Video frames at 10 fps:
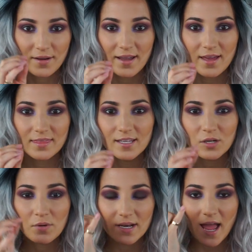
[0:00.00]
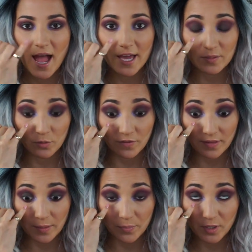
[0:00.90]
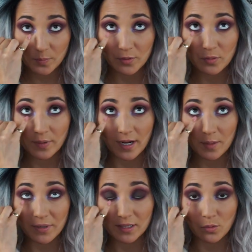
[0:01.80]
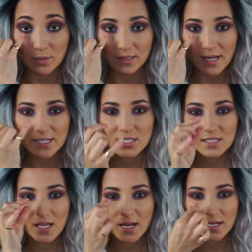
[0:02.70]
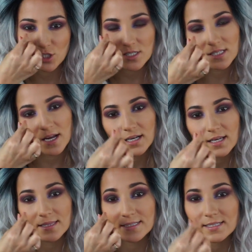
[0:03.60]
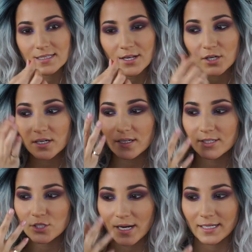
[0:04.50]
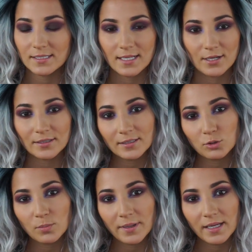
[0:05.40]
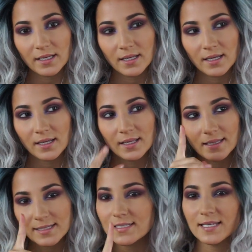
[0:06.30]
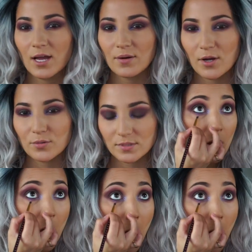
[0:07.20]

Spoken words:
Okay, I think I want to add more of that purple right on my lower lash line, just kind of in the center, and drag it down a little bit. Let's see how it goes.